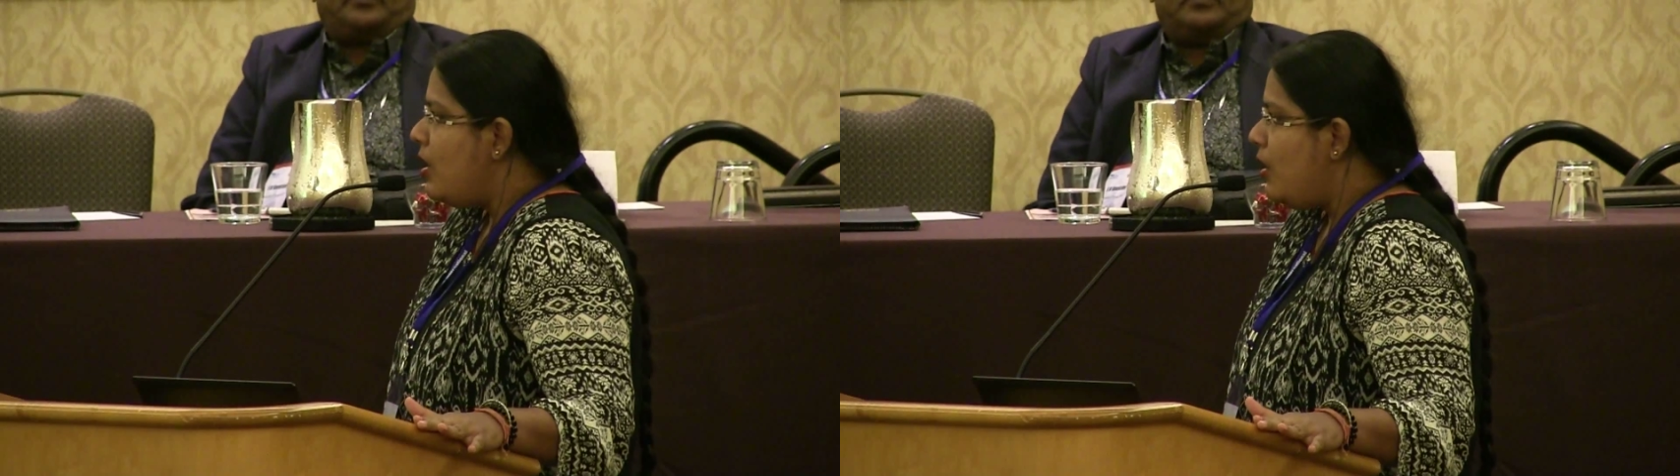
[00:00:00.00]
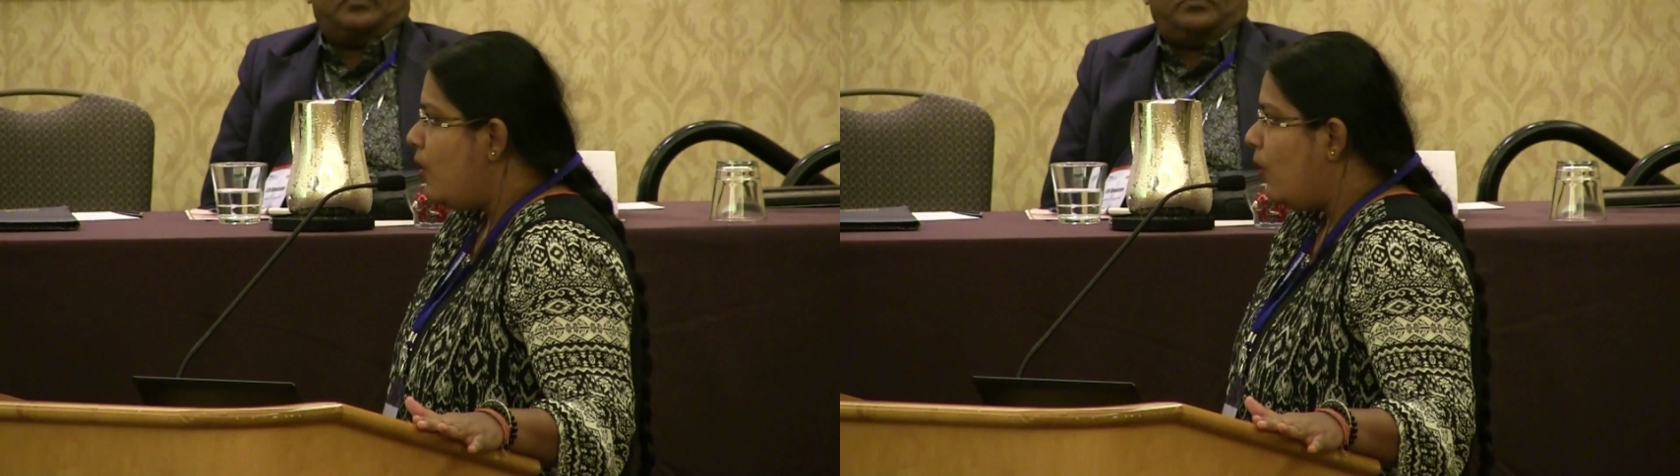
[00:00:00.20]

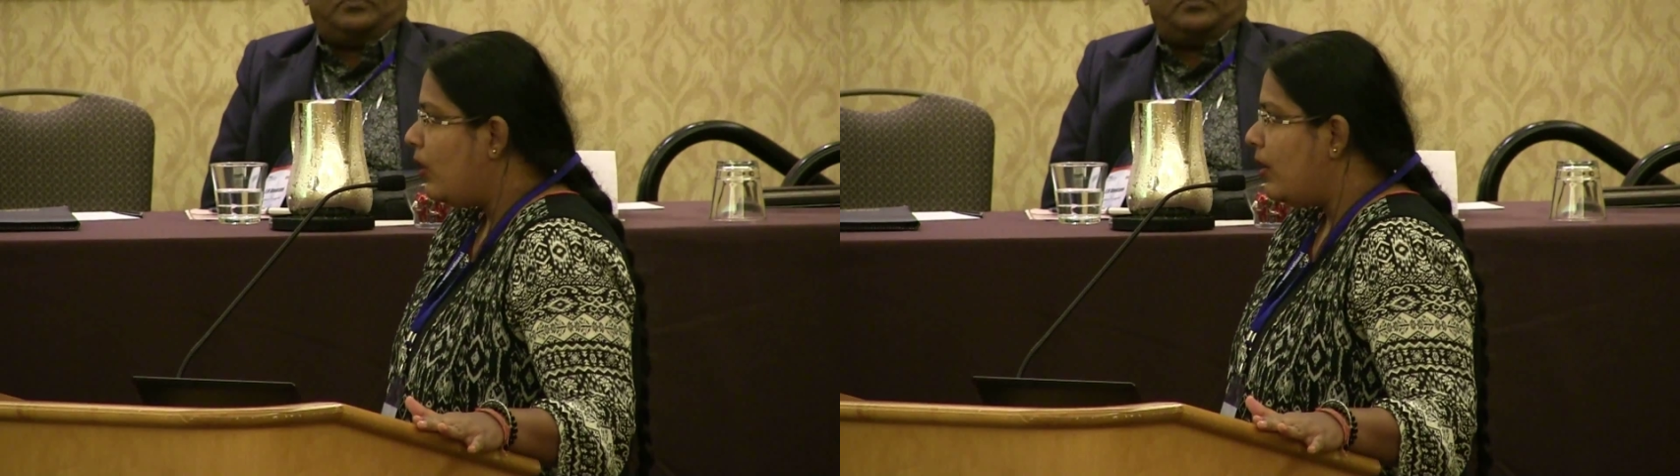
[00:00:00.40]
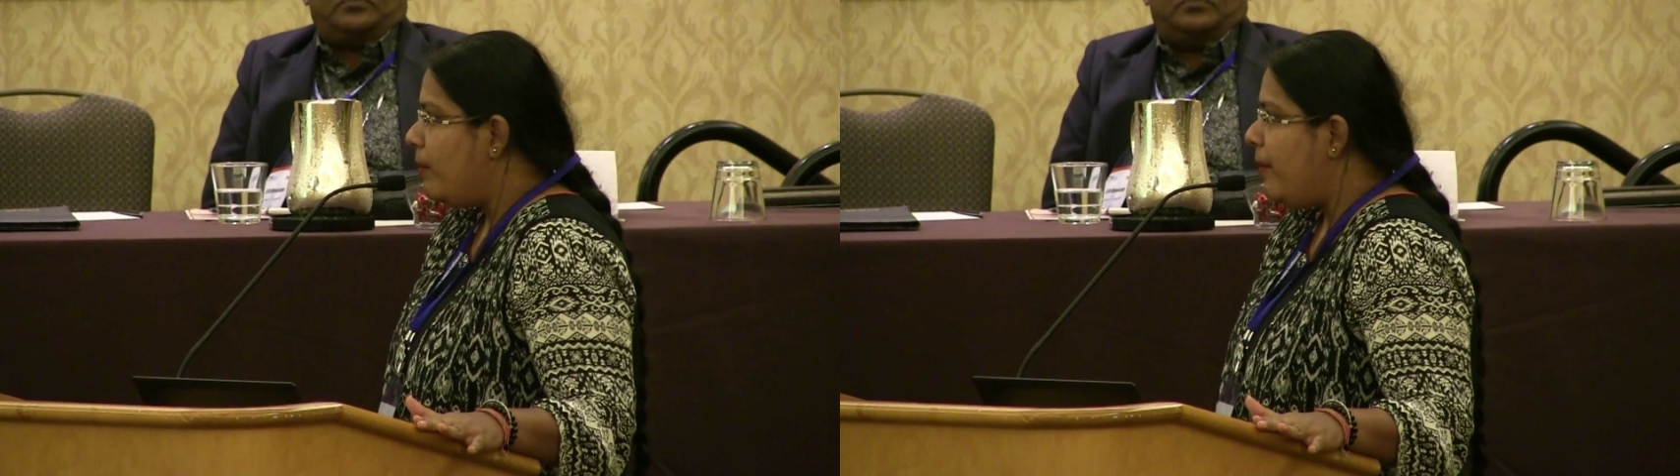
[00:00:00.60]

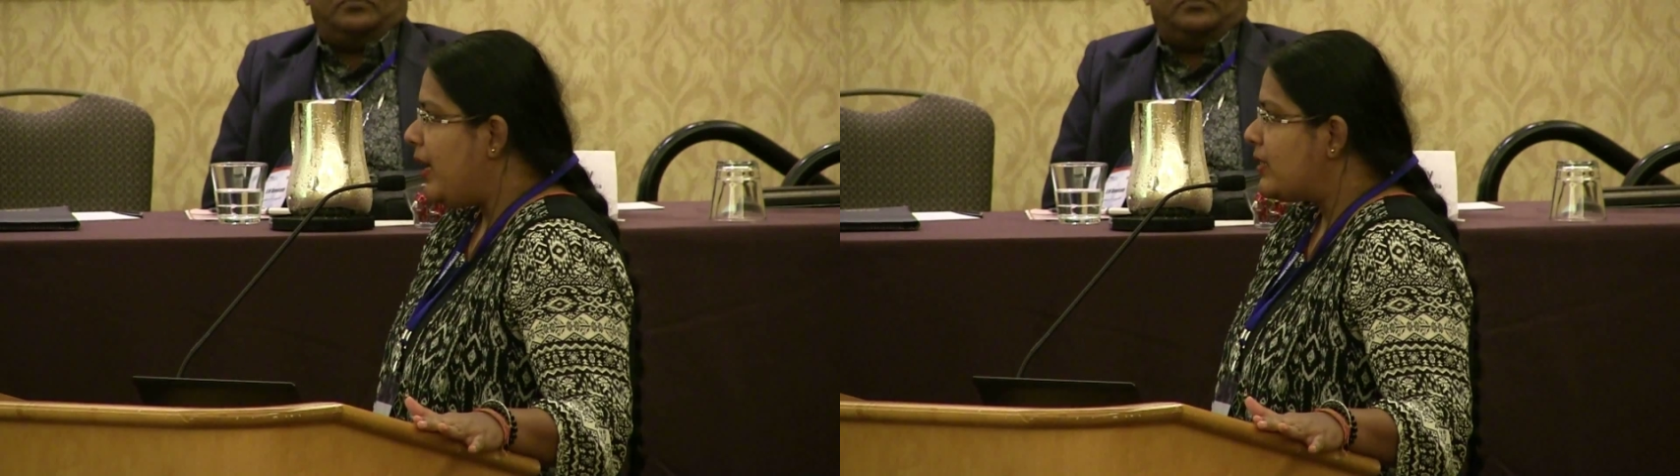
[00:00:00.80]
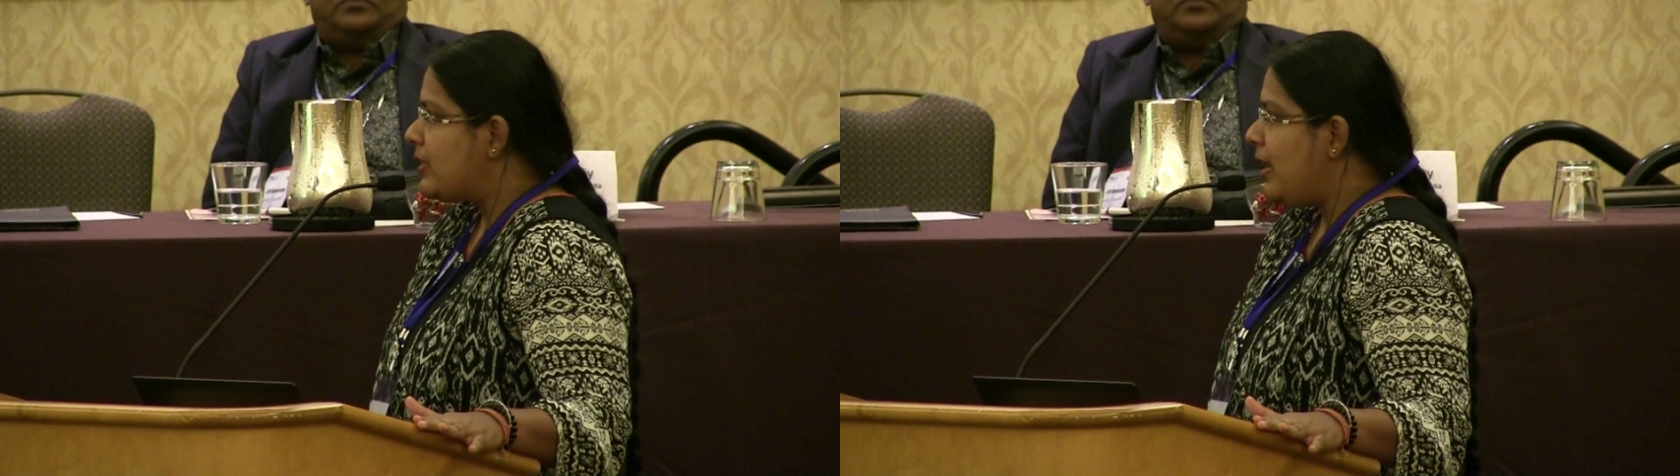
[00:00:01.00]
local
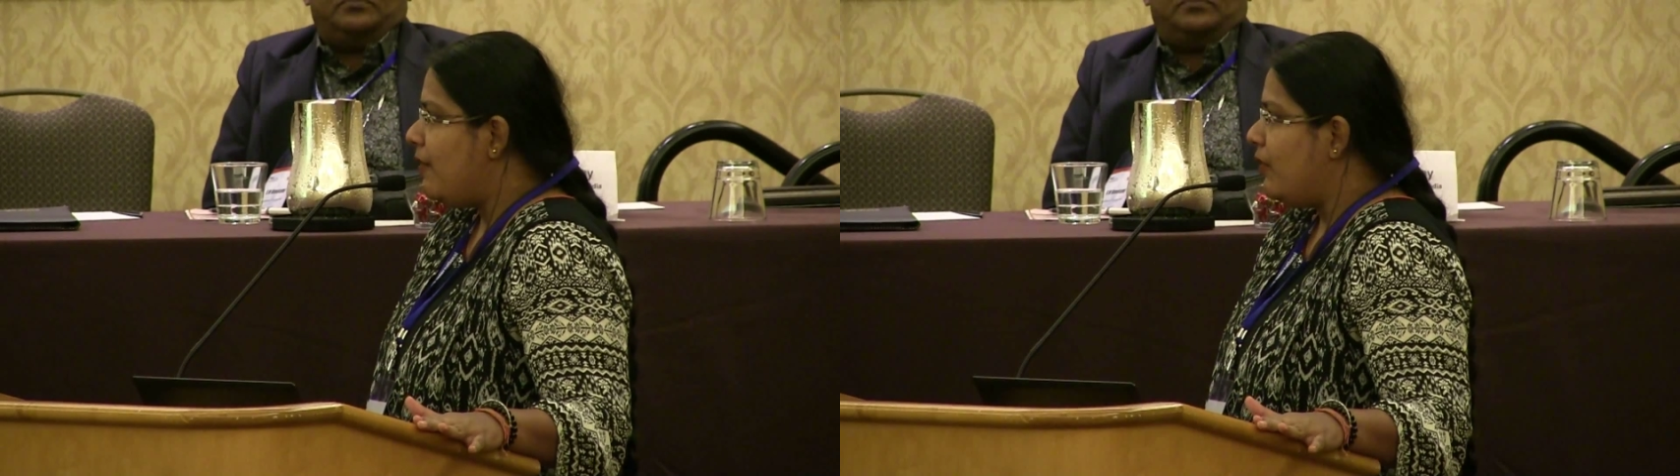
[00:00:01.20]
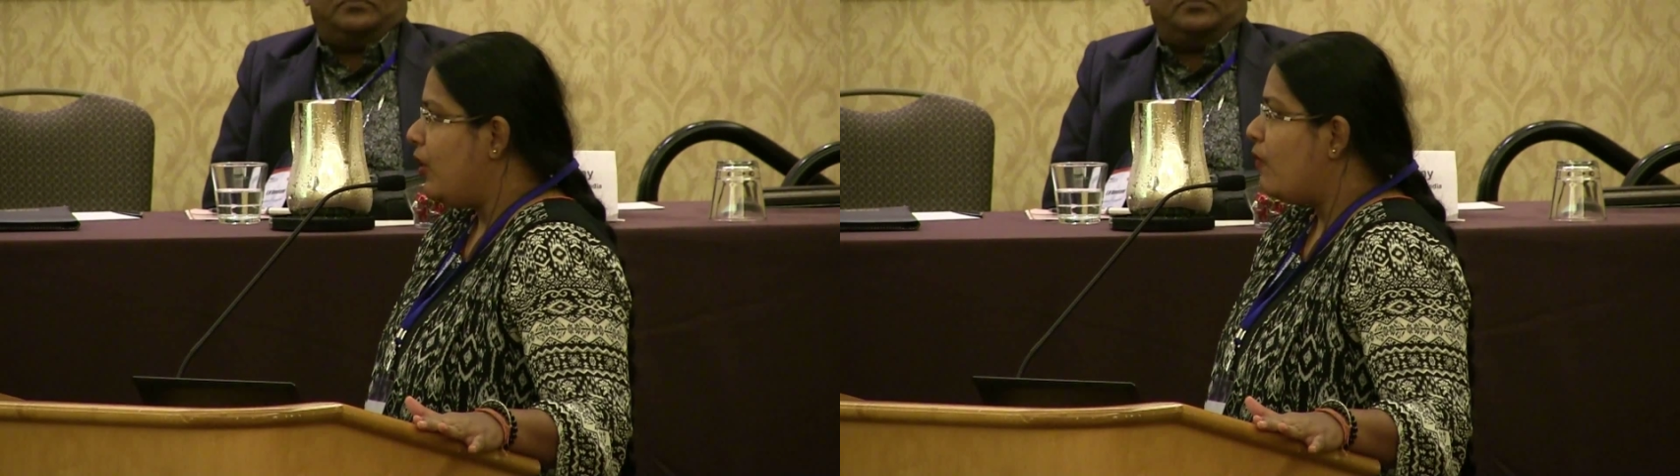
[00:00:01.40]
base
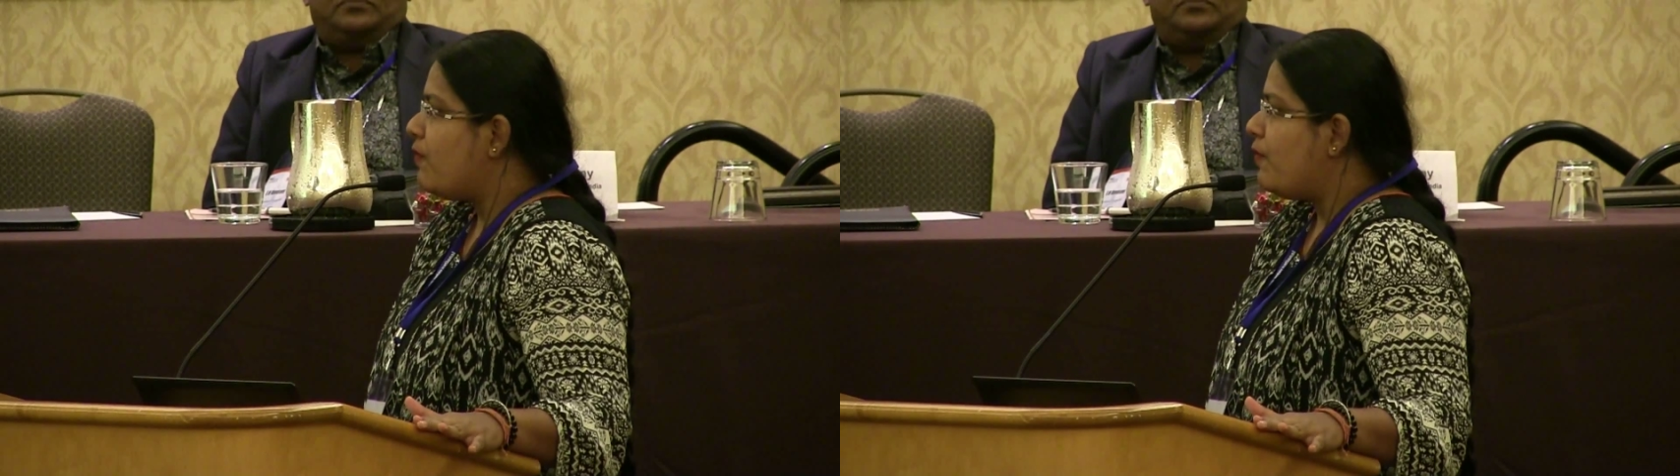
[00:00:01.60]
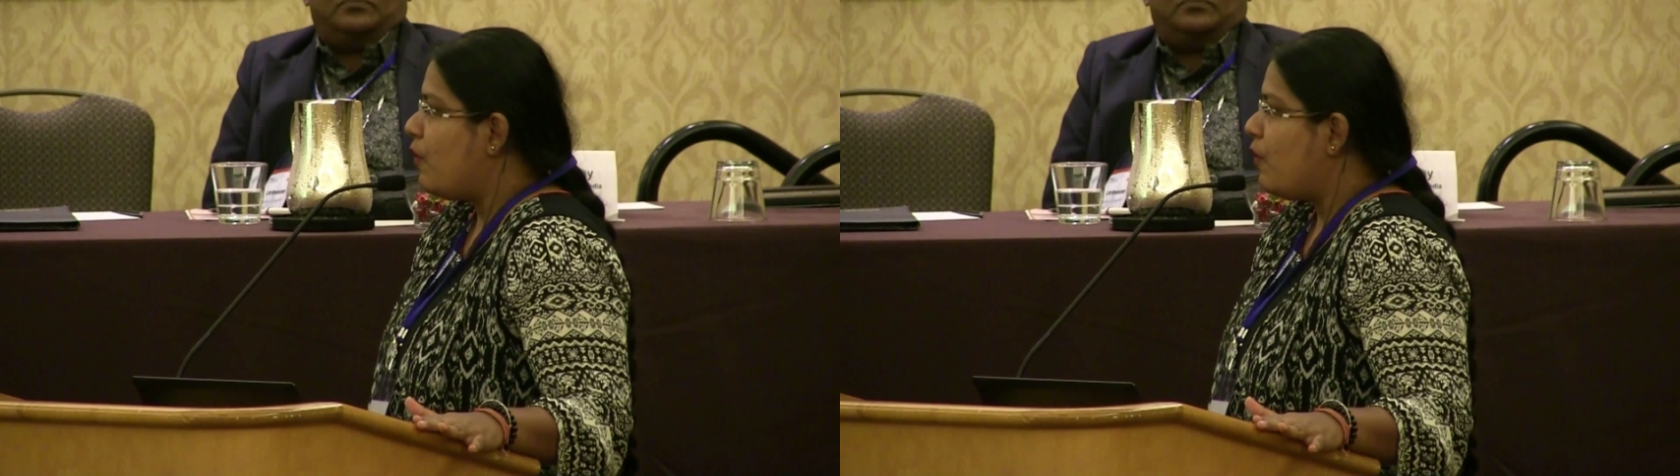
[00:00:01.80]
level of